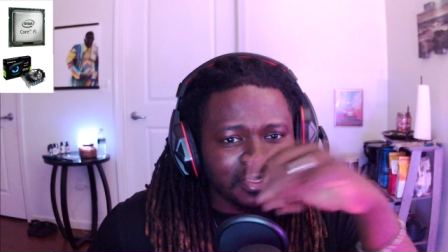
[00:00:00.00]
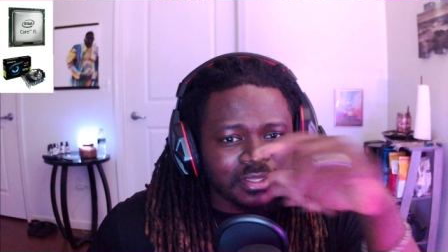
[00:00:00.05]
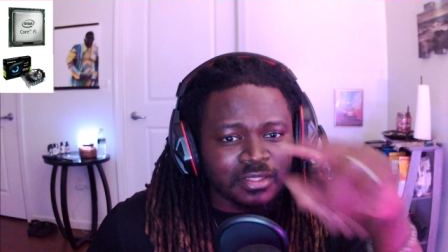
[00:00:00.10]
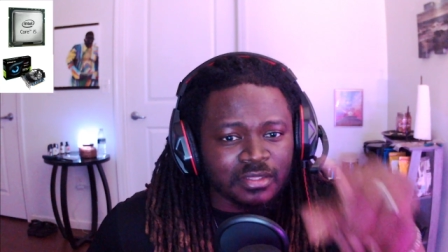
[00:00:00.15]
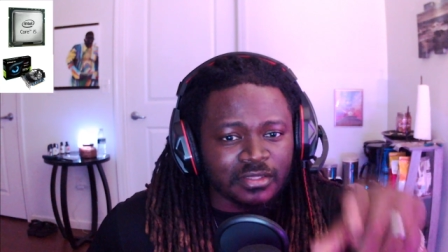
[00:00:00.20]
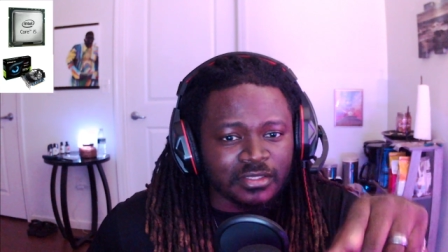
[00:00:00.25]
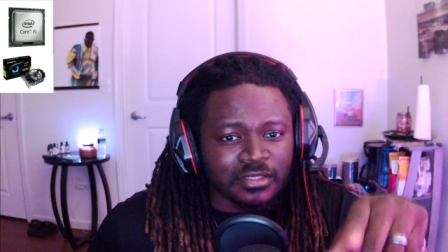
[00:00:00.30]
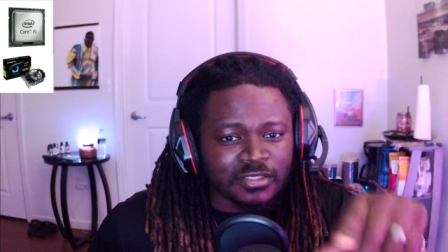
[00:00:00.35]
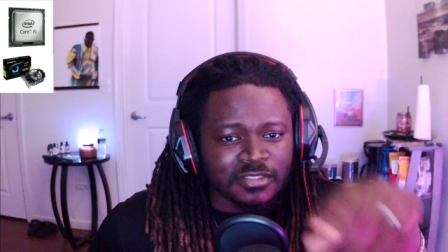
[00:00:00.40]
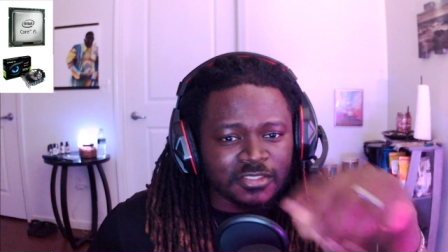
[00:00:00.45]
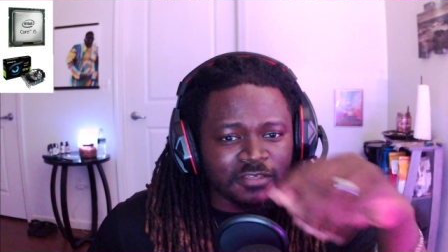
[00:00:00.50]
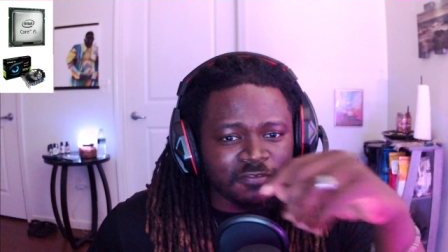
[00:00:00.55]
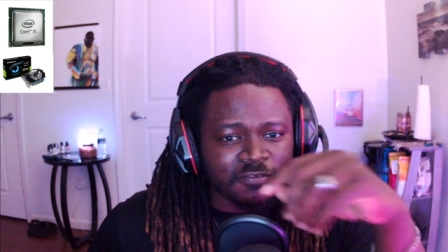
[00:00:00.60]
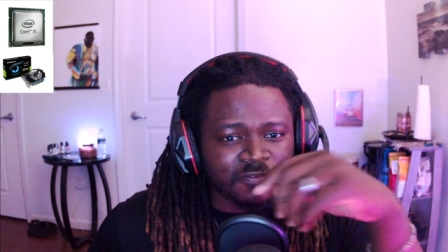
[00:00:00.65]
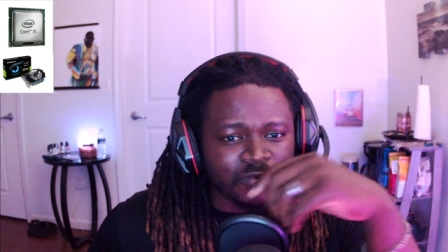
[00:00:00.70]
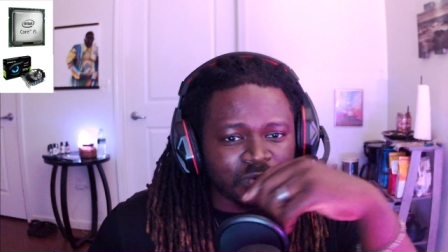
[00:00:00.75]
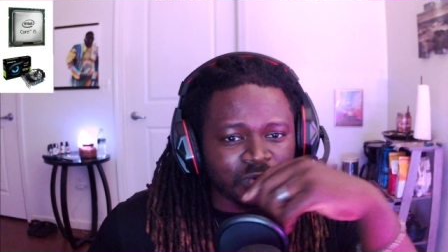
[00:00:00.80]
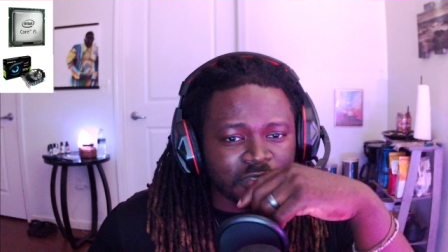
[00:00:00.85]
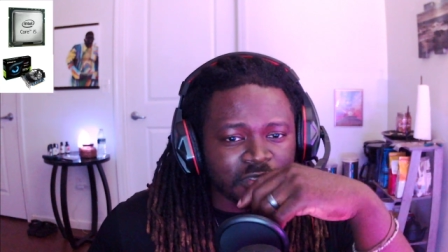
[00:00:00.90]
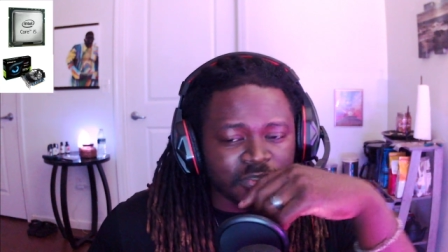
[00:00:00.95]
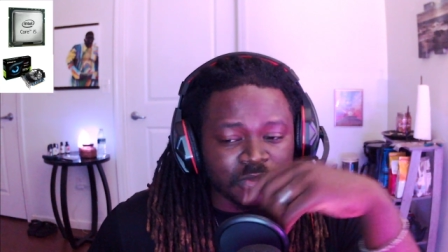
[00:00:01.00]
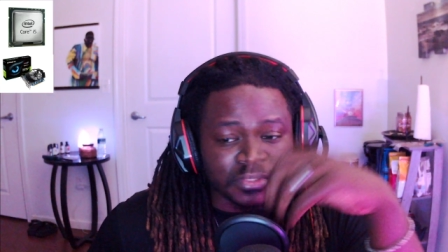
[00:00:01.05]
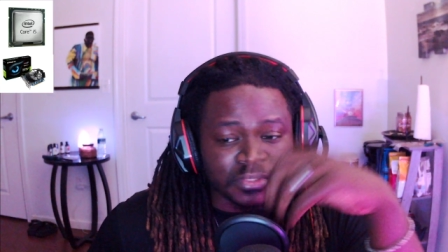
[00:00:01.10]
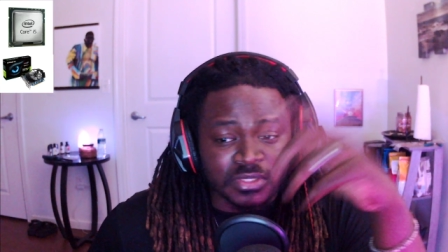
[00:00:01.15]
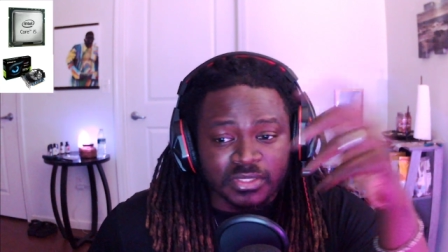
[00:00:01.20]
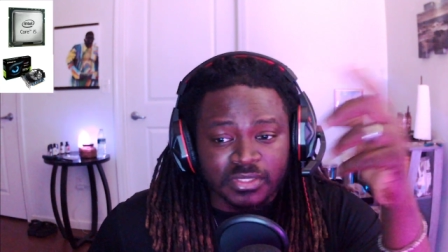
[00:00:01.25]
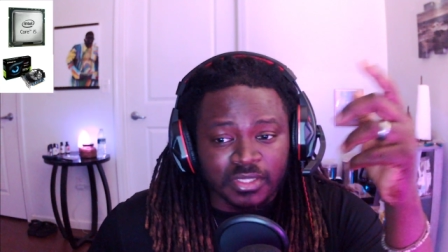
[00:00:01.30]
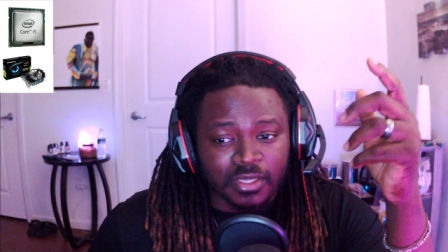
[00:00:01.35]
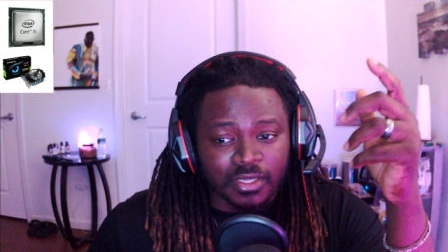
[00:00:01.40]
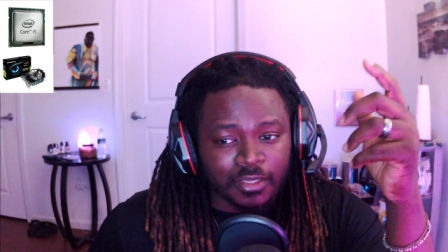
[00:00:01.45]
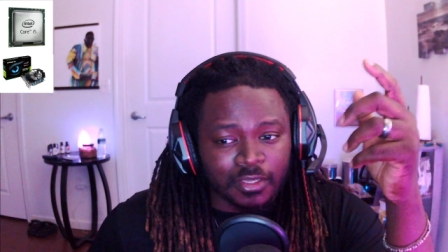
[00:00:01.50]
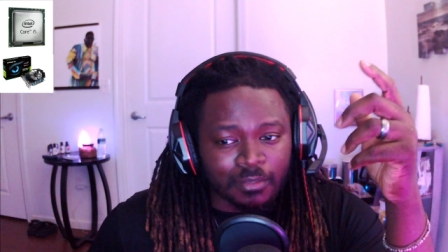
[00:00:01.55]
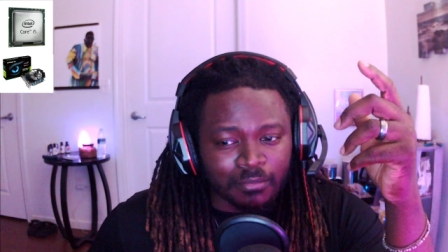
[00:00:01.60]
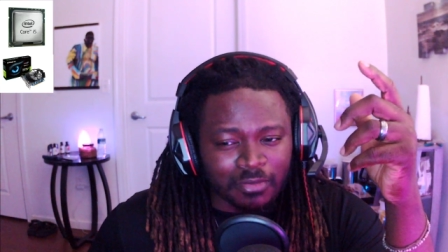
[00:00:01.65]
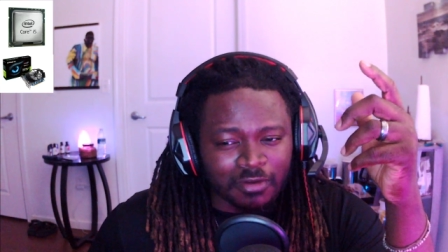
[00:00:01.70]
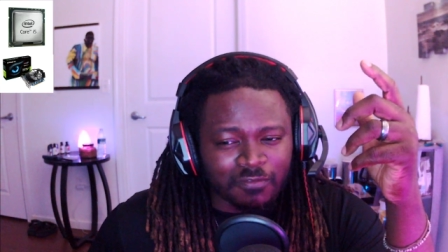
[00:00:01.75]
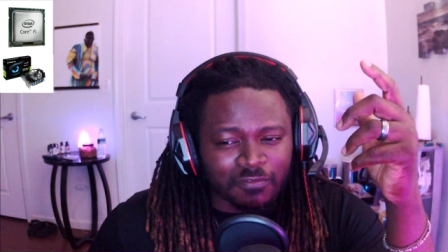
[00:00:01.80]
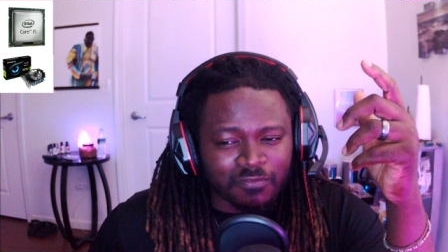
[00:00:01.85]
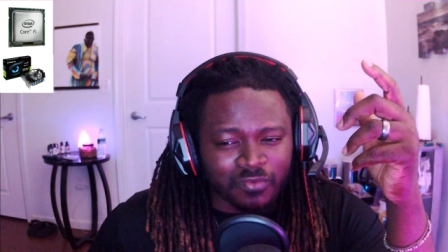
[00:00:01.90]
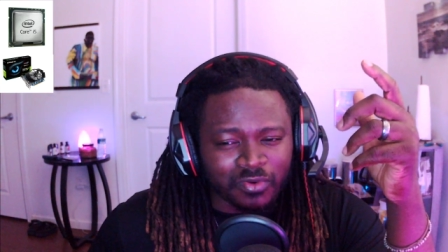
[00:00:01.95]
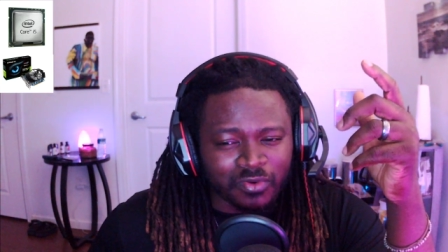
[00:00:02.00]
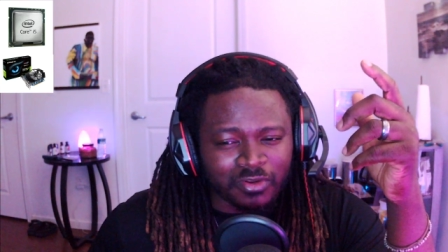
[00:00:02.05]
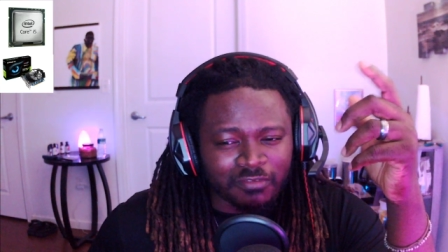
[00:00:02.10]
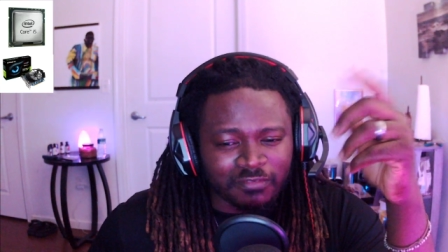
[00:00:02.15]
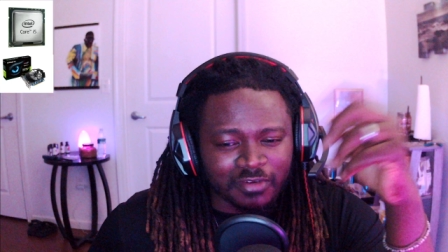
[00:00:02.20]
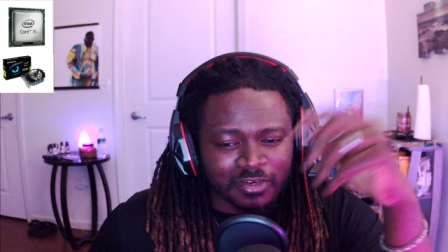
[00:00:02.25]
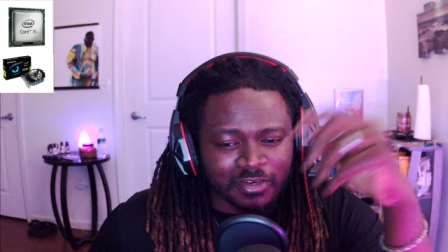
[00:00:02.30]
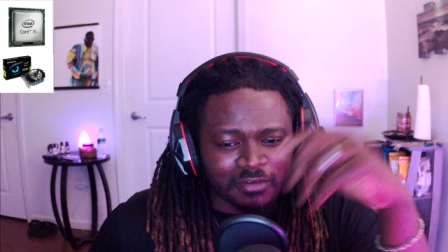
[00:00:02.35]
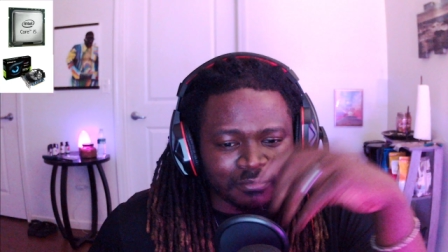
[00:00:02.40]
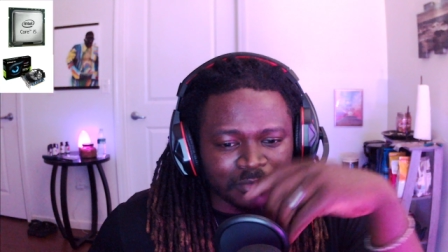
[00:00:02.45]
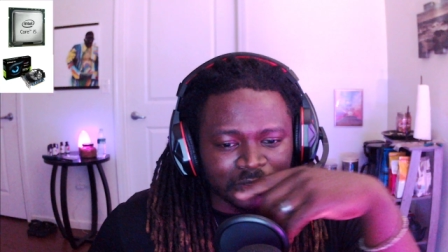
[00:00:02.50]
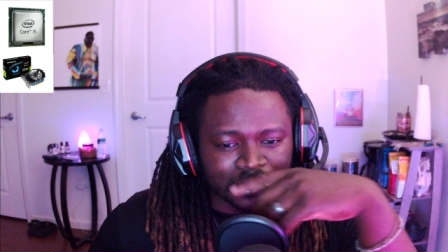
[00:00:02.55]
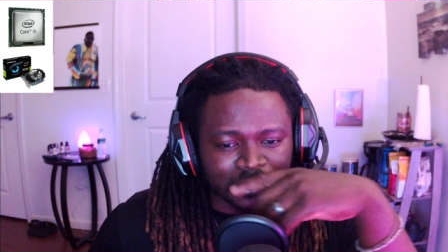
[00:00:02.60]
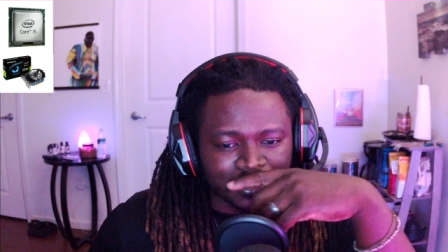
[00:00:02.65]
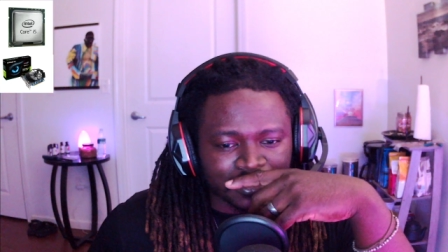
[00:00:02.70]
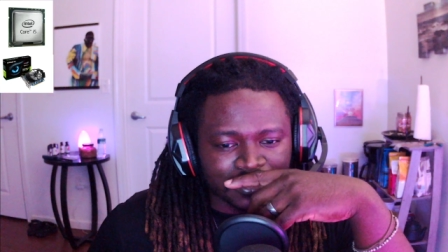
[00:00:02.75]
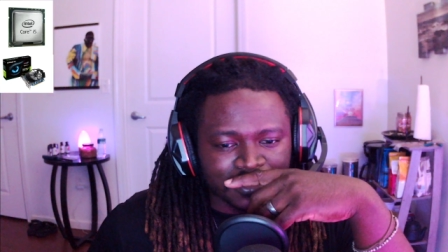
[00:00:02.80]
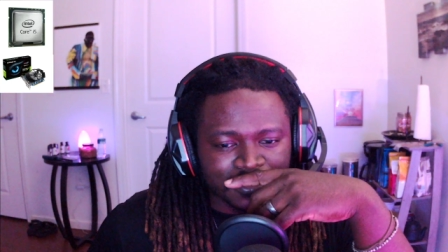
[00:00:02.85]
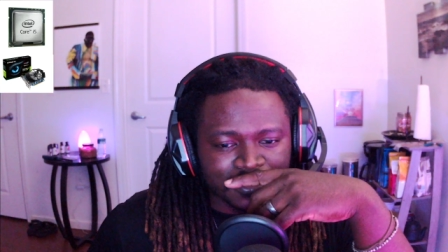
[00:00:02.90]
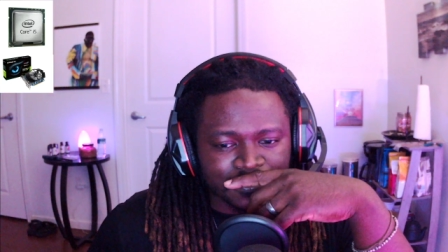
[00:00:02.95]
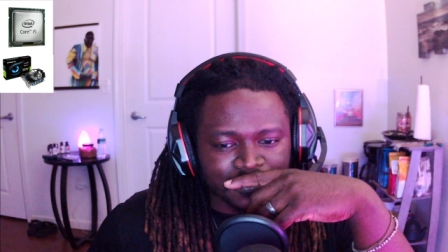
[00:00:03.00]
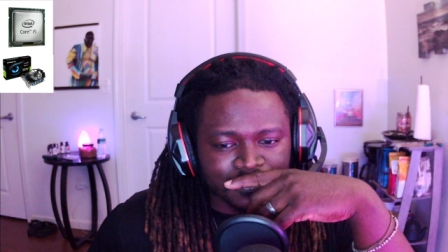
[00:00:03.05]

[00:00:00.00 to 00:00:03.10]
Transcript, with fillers: The GeForce was the same, about 45 bucks.